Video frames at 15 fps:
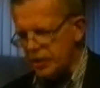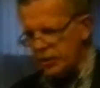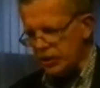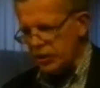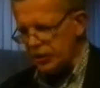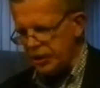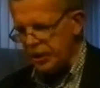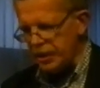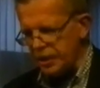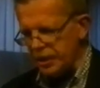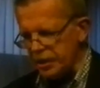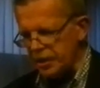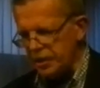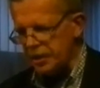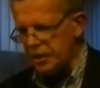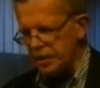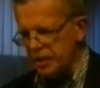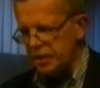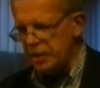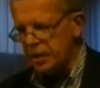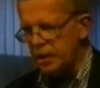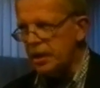not here,
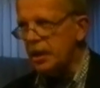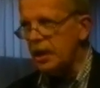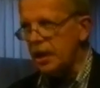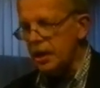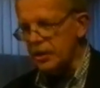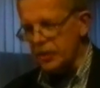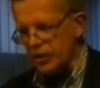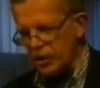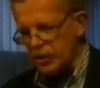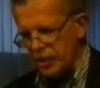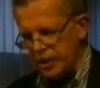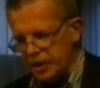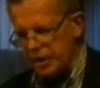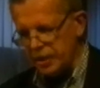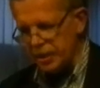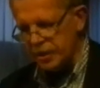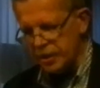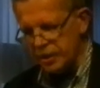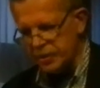and not here.